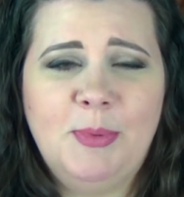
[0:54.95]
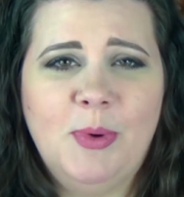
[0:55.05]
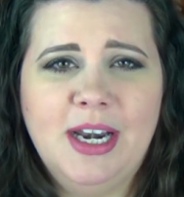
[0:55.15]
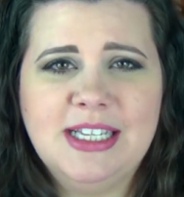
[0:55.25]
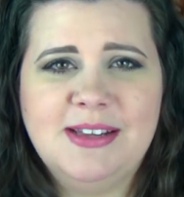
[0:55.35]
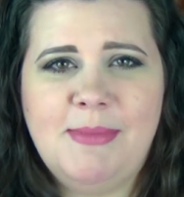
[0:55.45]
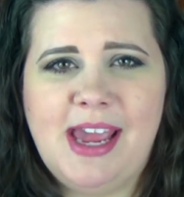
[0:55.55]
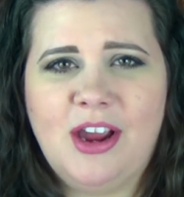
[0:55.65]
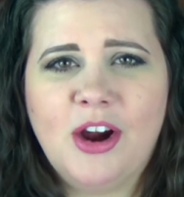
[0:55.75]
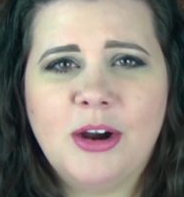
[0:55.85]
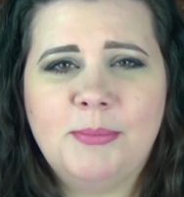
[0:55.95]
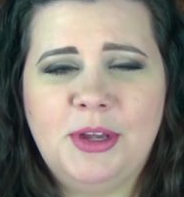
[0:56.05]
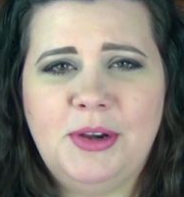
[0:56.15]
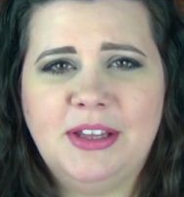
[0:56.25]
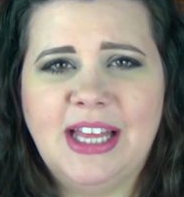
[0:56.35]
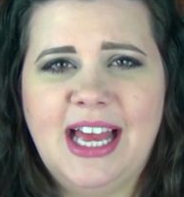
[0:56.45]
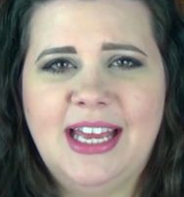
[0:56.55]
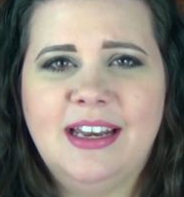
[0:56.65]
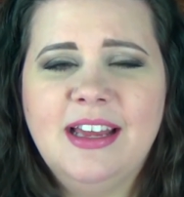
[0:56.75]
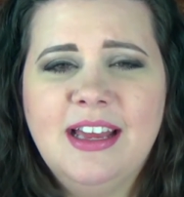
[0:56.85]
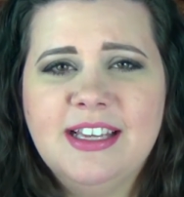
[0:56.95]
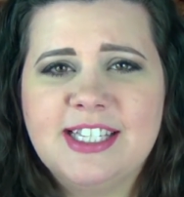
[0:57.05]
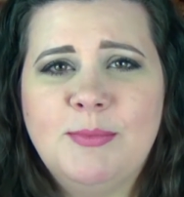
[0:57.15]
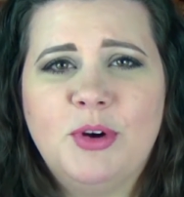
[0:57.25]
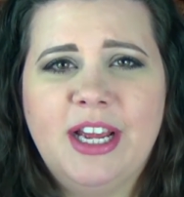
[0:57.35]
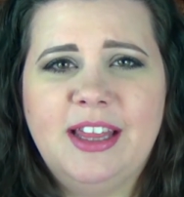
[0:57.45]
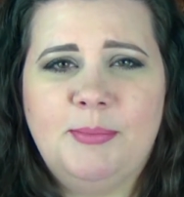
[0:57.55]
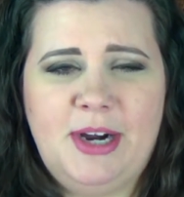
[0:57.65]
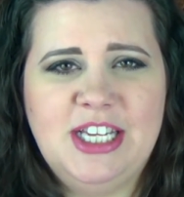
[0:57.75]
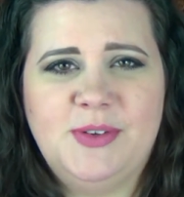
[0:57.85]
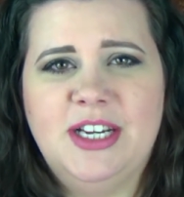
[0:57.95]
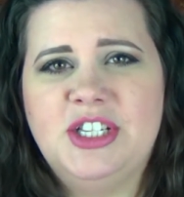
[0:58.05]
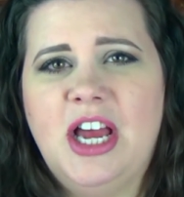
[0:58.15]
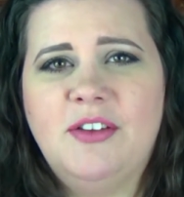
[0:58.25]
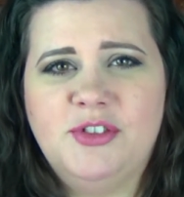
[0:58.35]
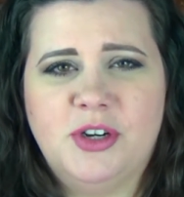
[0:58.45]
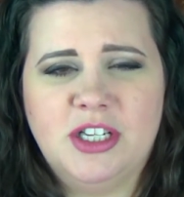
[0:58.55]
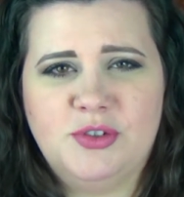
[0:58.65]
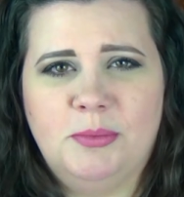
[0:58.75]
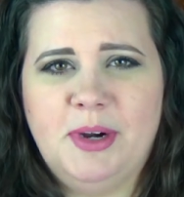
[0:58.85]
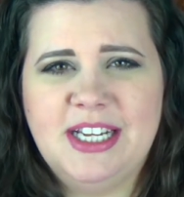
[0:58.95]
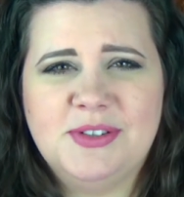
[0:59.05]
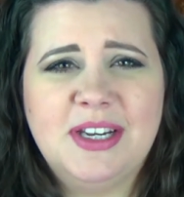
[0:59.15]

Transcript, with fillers: wanted to make her beauty line somewhere in the price range of drugstore brands.